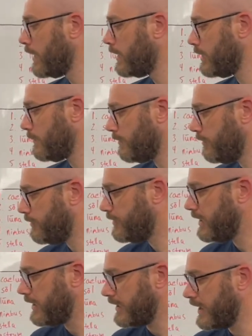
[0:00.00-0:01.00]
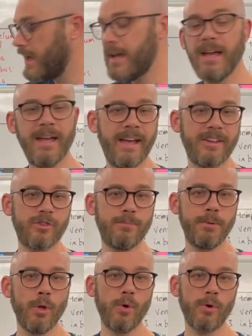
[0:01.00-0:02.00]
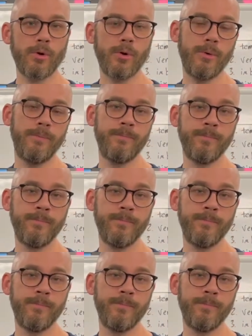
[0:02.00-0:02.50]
Number 15, exploro.